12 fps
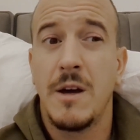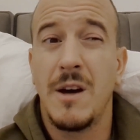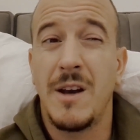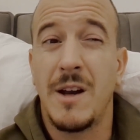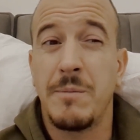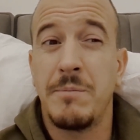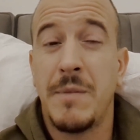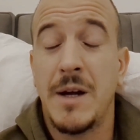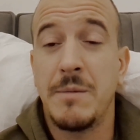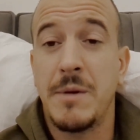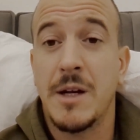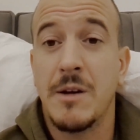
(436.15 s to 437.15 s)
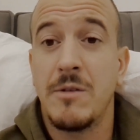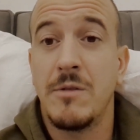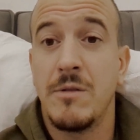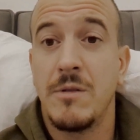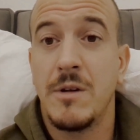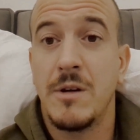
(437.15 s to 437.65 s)
And I might make a
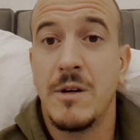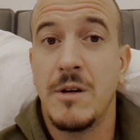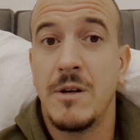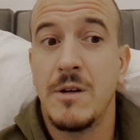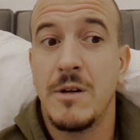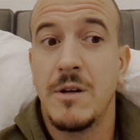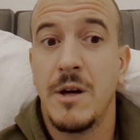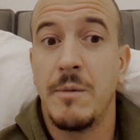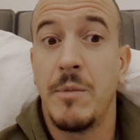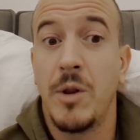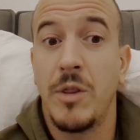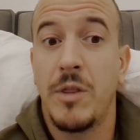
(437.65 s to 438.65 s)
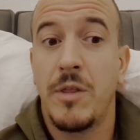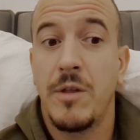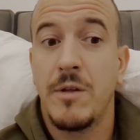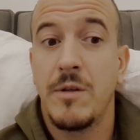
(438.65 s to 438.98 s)
month